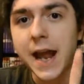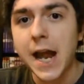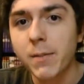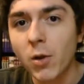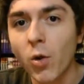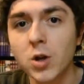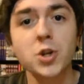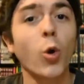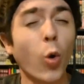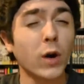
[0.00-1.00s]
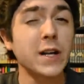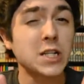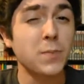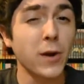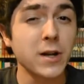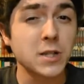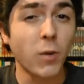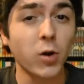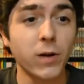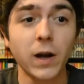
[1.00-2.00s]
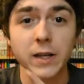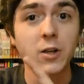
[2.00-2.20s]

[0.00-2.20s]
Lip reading: anime watcher or an experienced manga reader, like,